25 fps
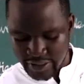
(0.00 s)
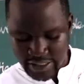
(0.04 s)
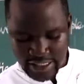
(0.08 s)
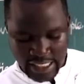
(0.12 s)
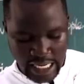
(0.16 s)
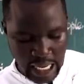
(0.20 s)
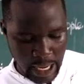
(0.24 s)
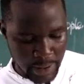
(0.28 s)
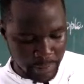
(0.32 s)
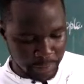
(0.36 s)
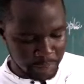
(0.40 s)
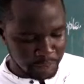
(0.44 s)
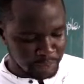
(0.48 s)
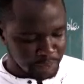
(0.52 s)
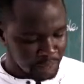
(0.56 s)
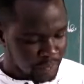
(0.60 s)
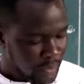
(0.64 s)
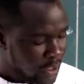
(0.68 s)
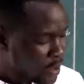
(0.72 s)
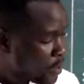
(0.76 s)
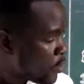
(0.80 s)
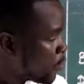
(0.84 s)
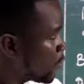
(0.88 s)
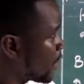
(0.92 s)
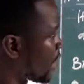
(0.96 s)
term.
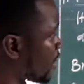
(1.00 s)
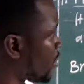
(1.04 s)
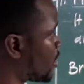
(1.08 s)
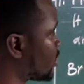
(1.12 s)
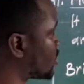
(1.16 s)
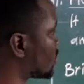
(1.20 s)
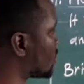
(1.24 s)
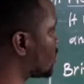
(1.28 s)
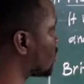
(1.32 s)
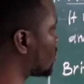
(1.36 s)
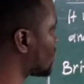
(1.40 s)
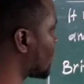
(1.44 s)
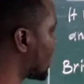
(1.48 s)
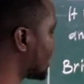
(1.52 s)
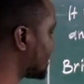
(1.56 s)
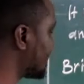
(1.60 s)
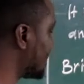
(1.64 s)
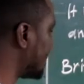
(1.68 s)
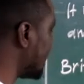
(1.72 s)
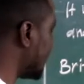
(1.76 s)
We are going to look at the